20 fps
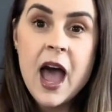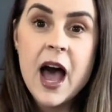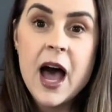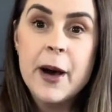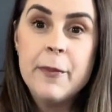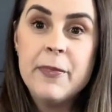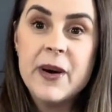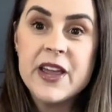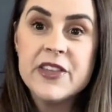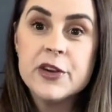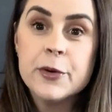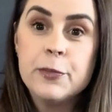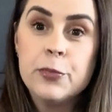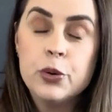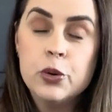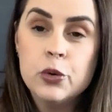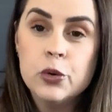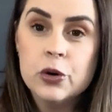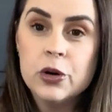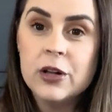up by the
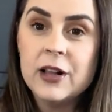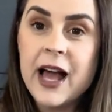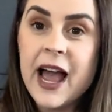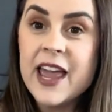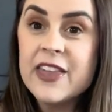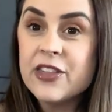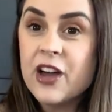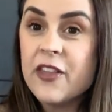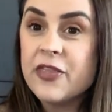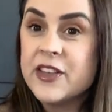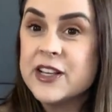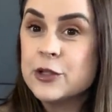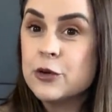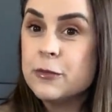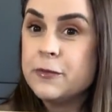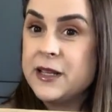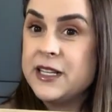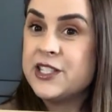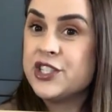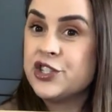pool, I thought this
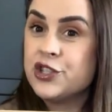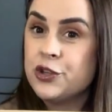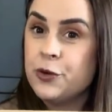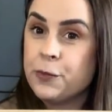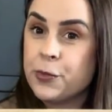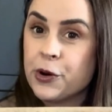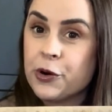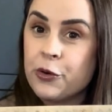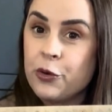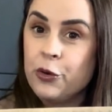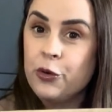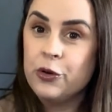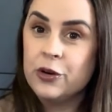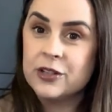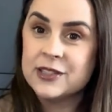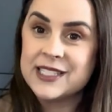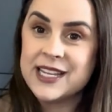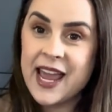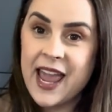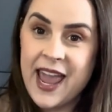would be super
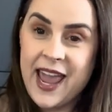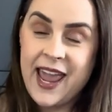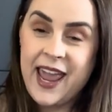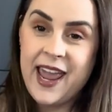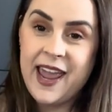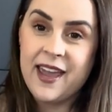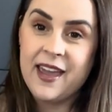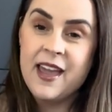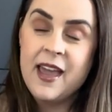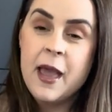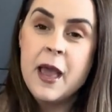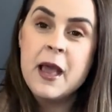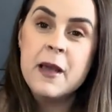cool to hang